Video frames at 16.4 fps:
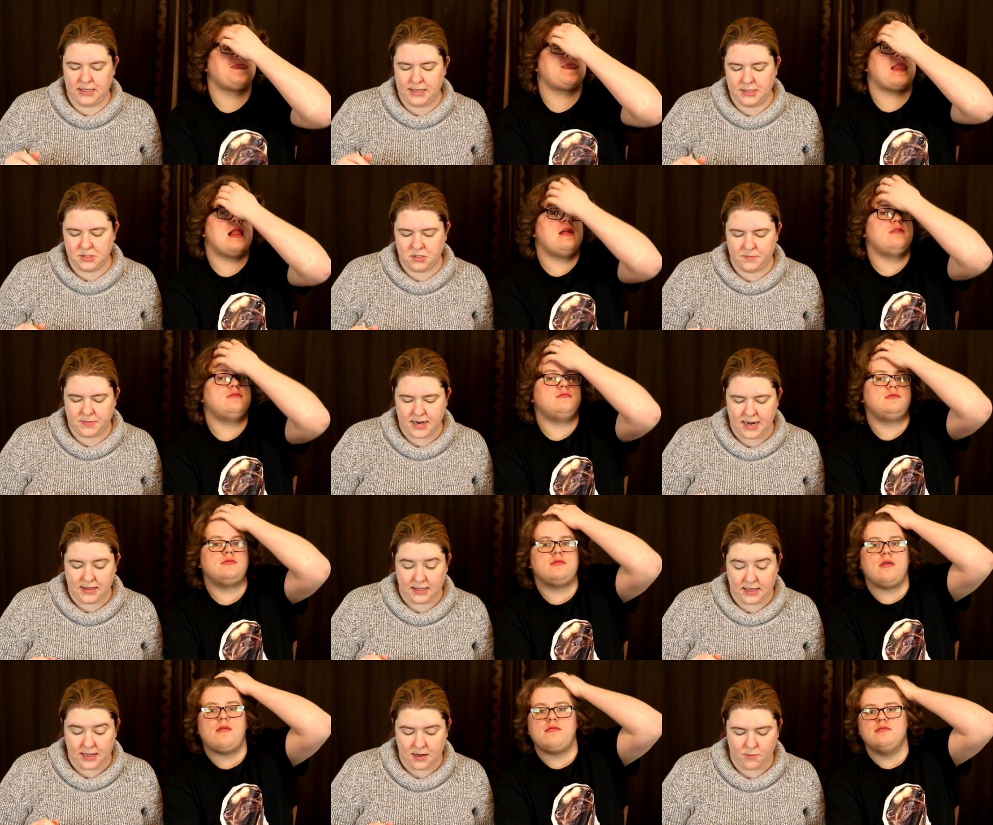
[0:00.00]
Speaker 1: the kitchen behind
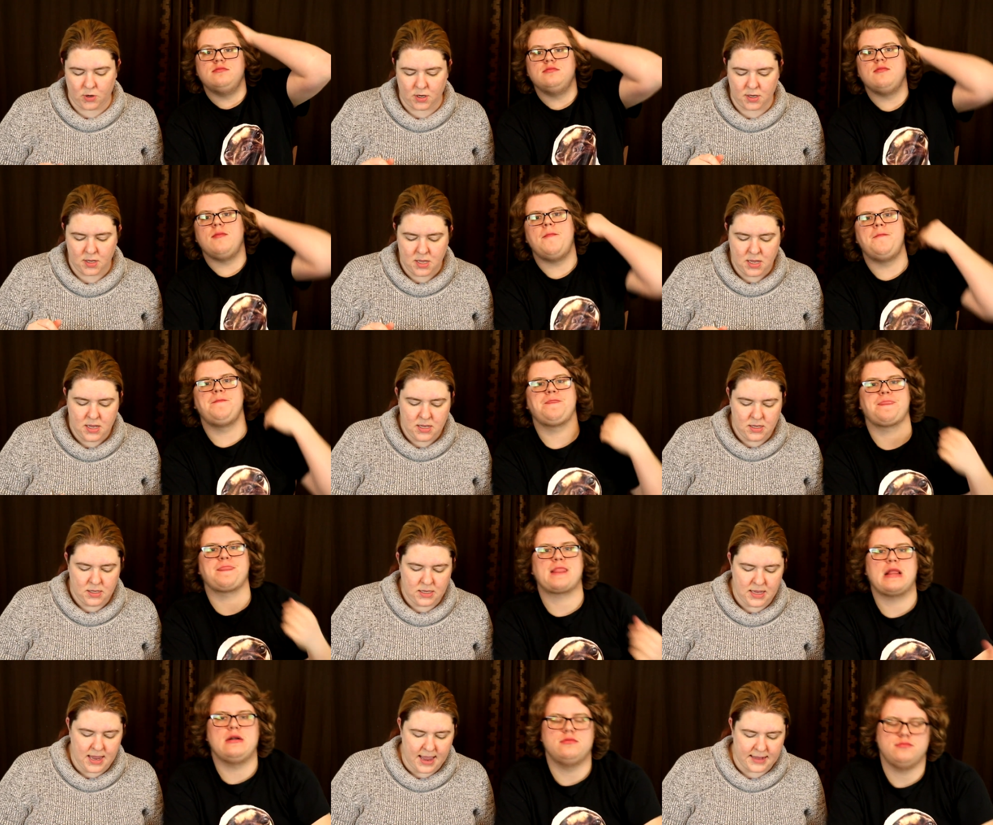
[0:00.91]
the camera.
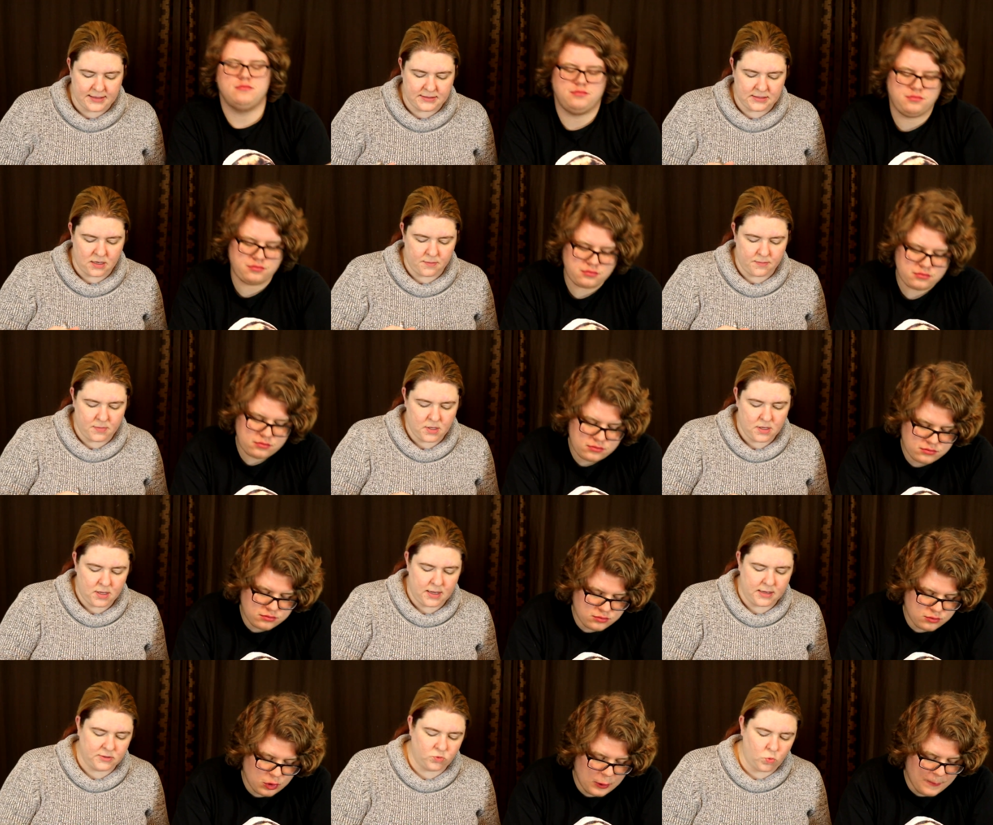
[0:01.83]
He had some
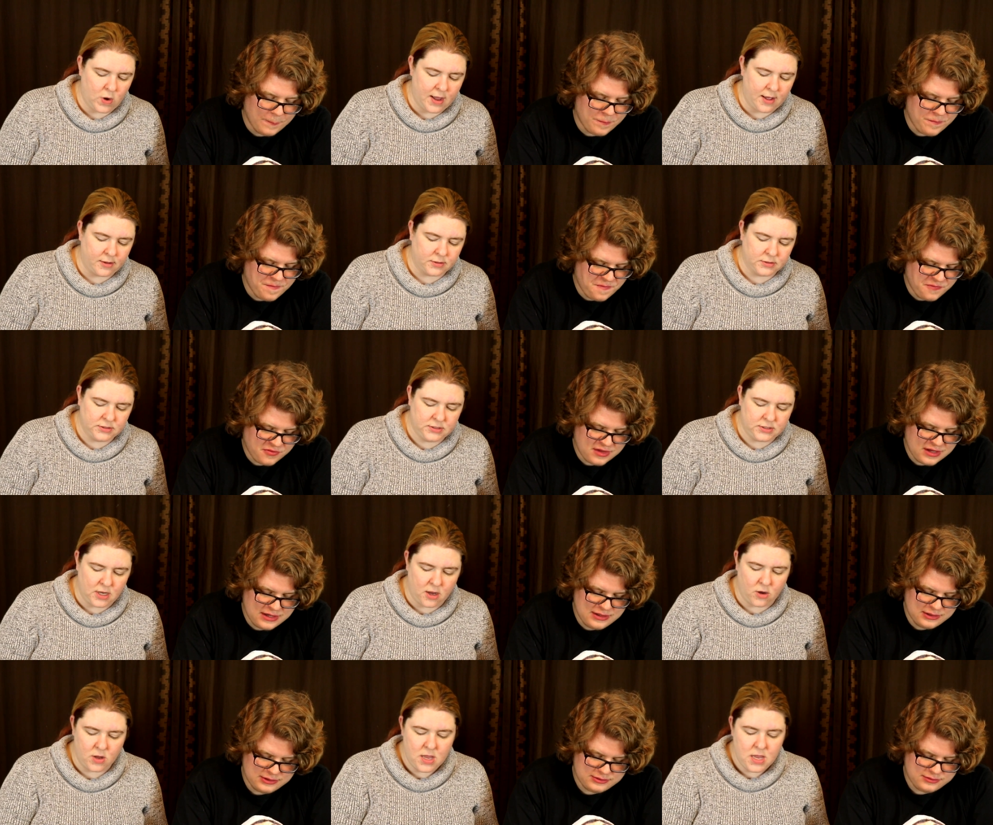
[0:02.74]
as well.
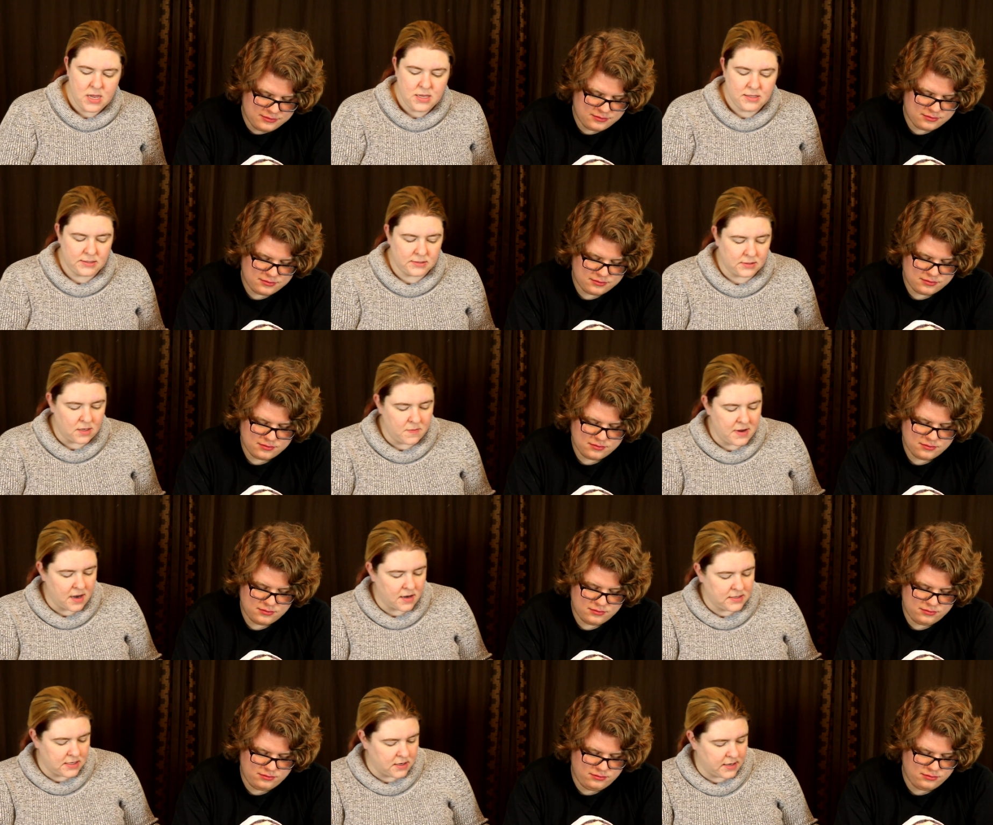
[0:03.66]
So this is gonna be
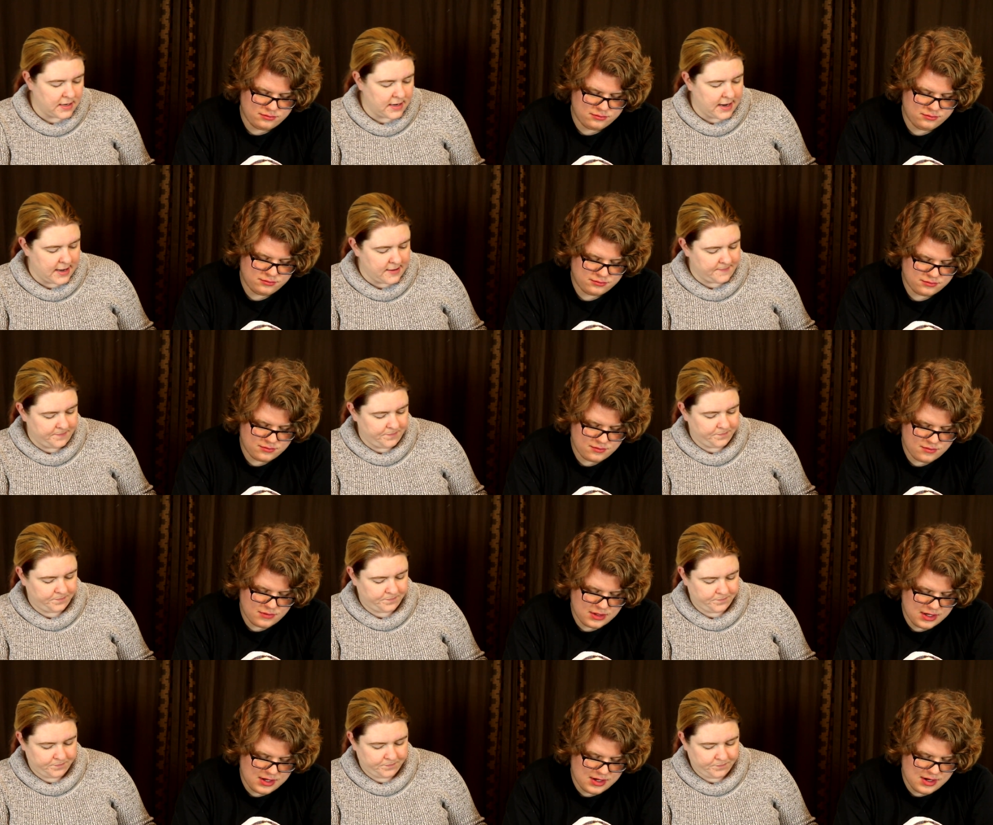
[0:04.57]
our dinner tonight.
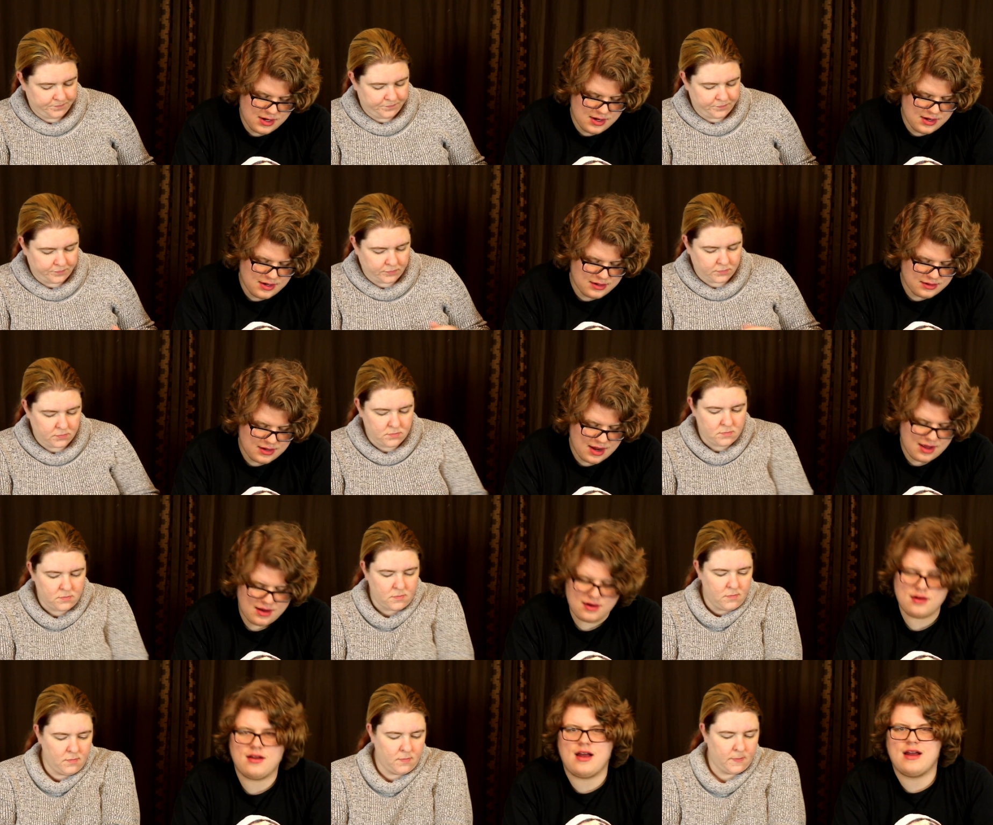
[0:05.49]
Speaker 2: Now,
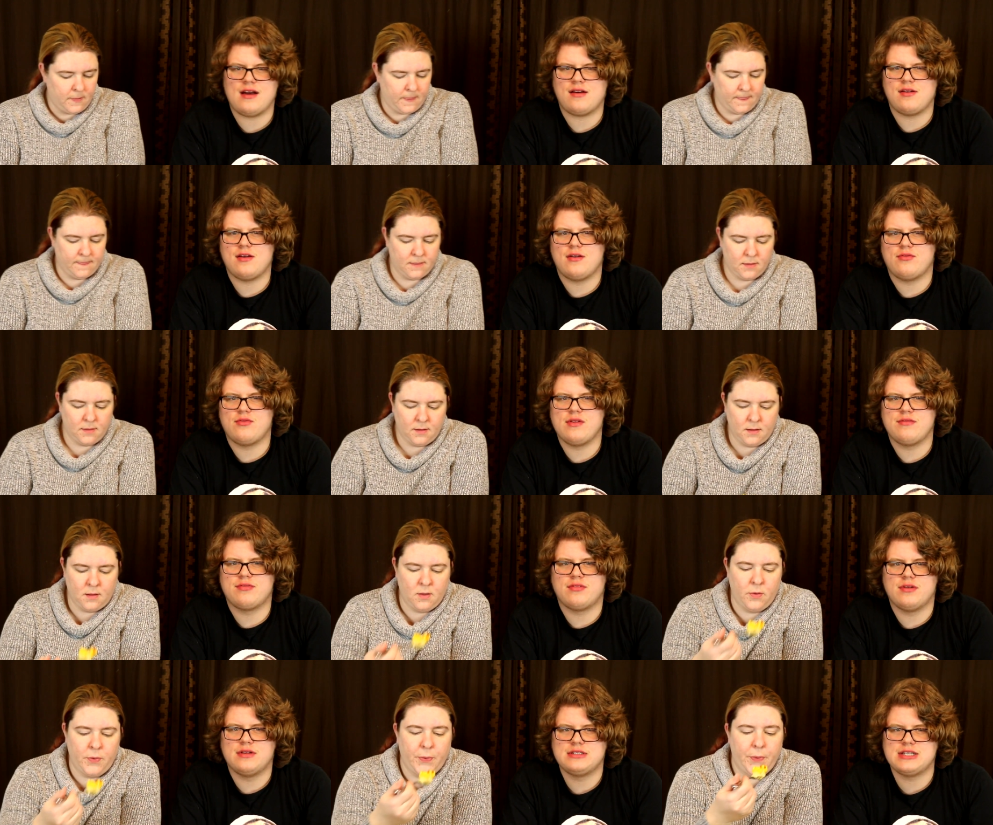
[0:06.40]
I don't know if we've
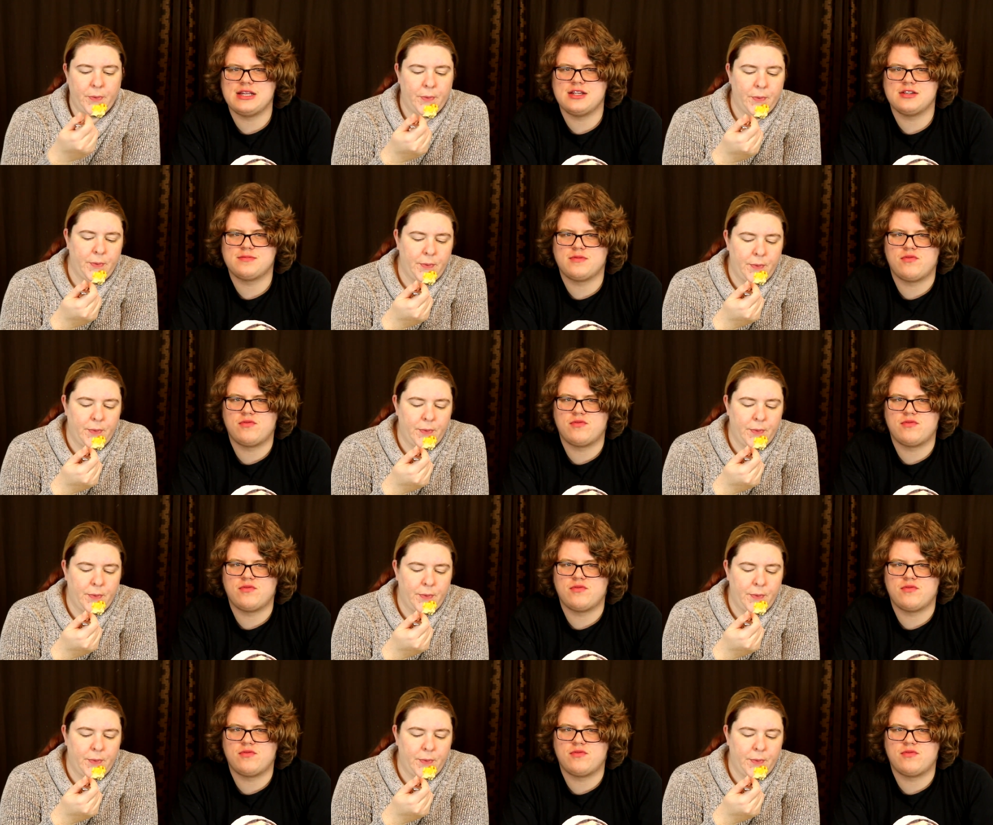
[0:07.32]
said this